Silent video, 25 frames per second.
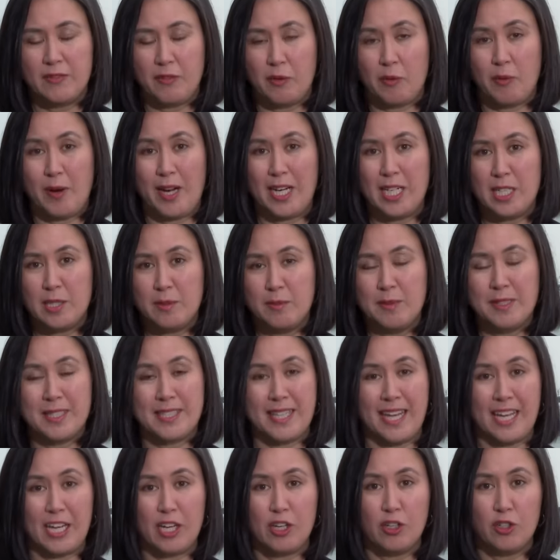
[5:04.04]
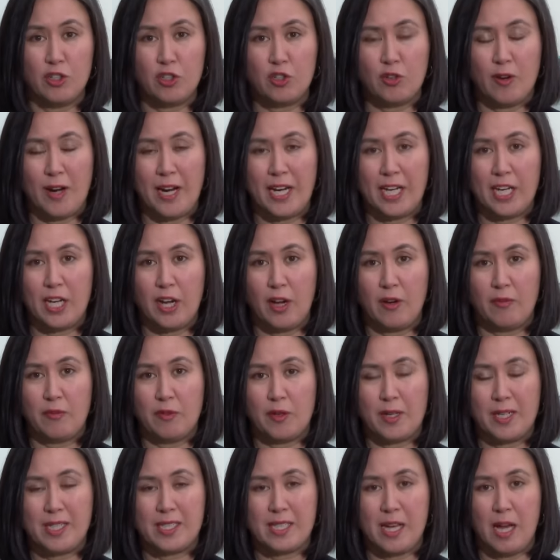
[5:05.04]
arrangements. They could try and go, for
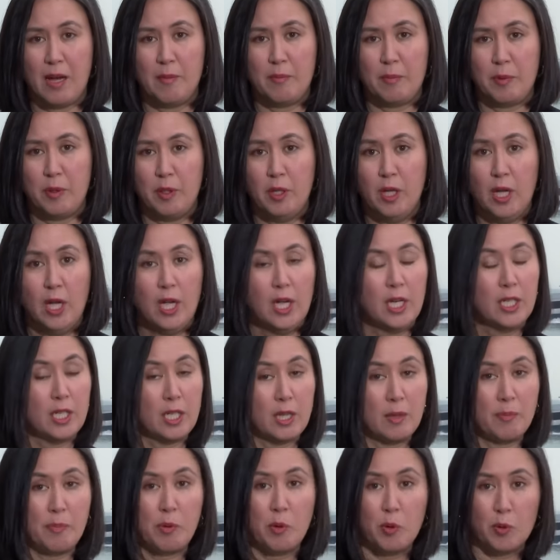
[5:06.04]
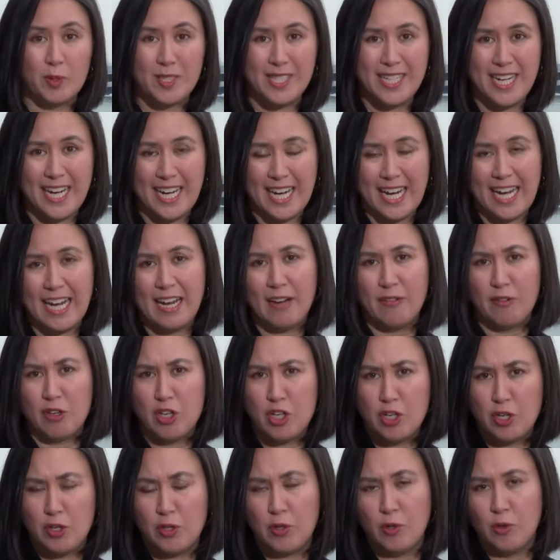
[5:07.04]
example, to the ports near here in
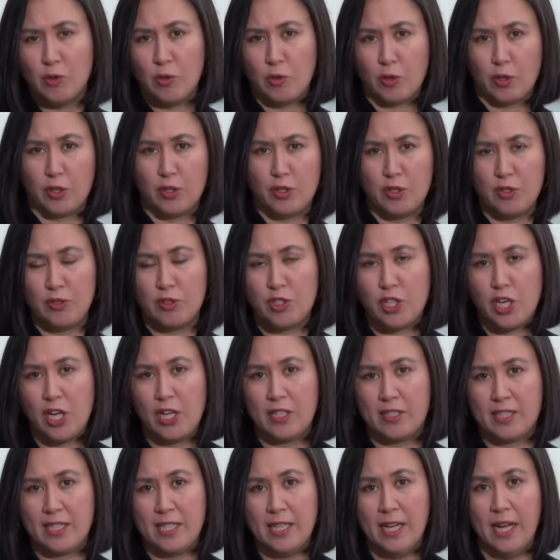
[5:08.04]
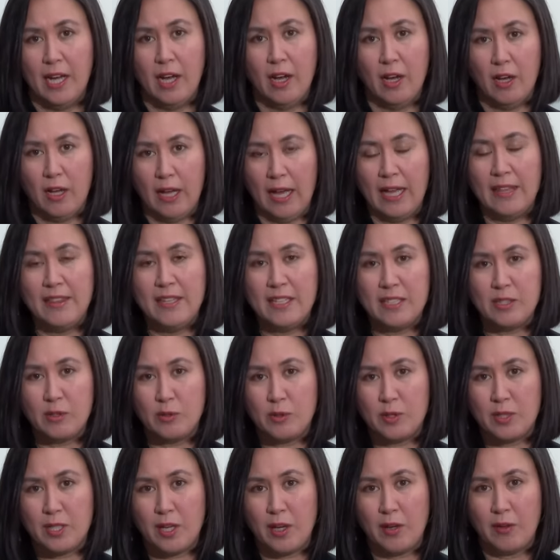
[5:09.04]
New York, New Jersey, and there's
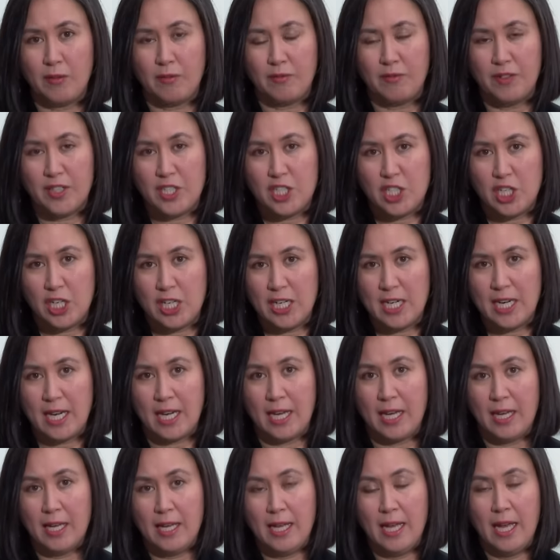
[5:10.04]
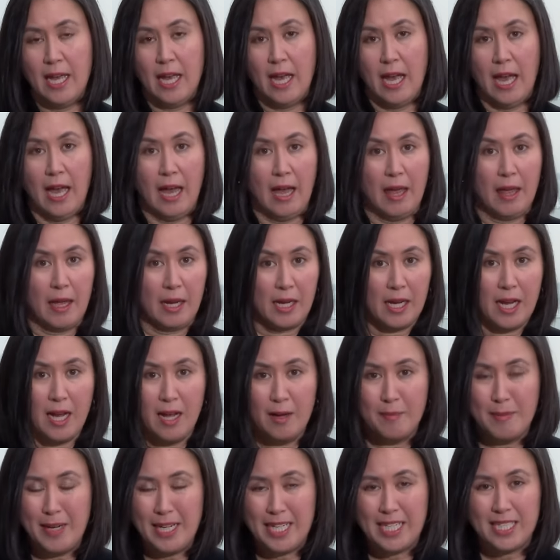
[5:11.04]
also Virginia.
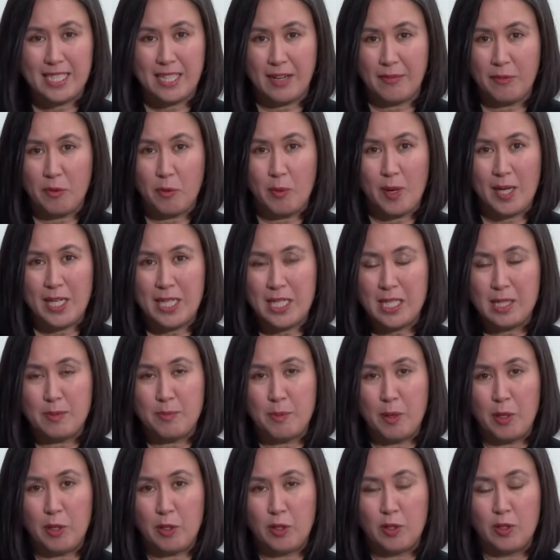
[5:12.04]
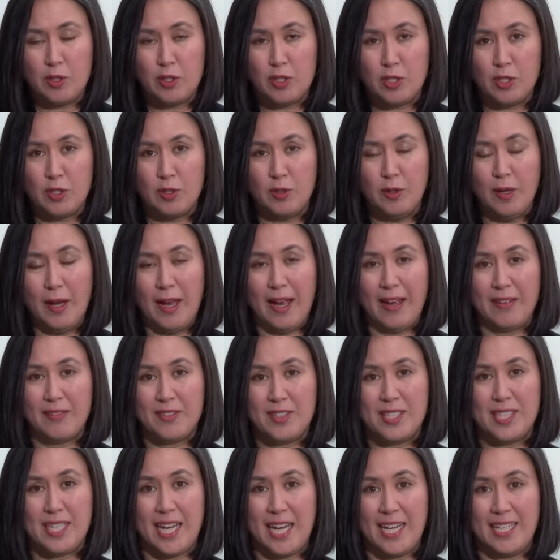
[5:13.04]
Car makers I've already spoken to have
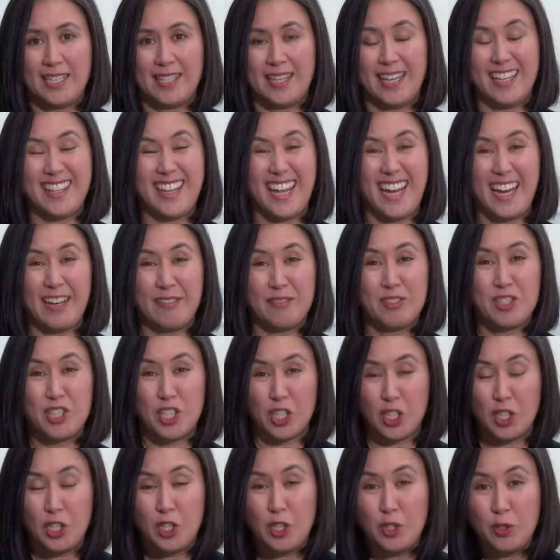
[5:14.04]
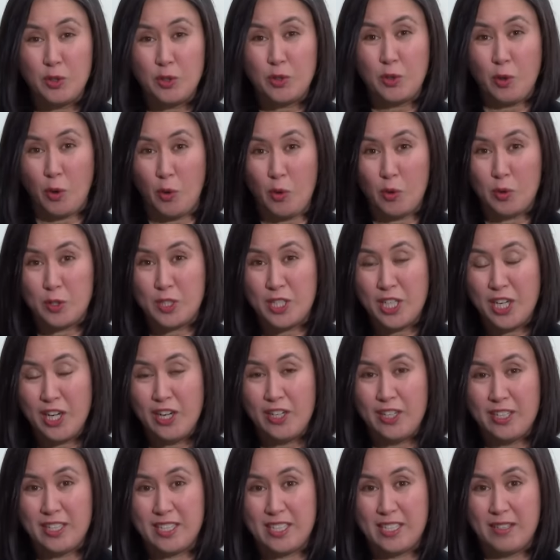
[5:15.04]
said that they have secured
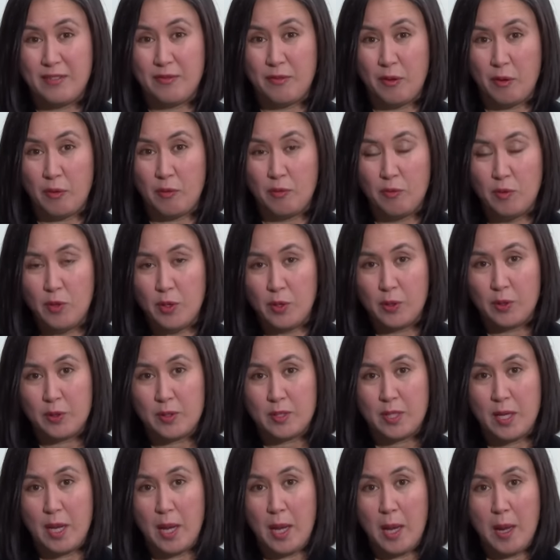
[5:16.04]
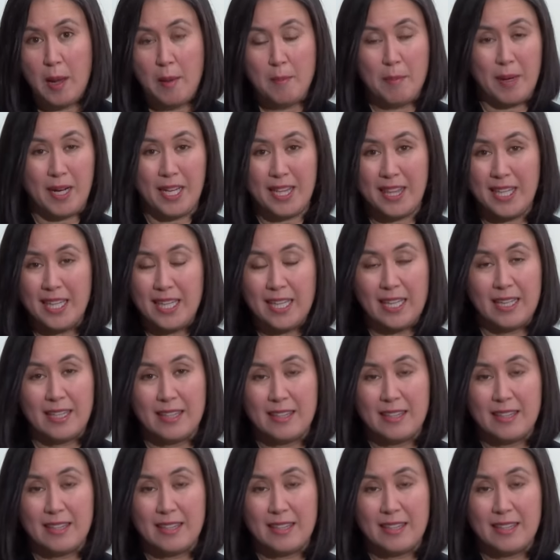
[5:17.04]
alternative routes, but I think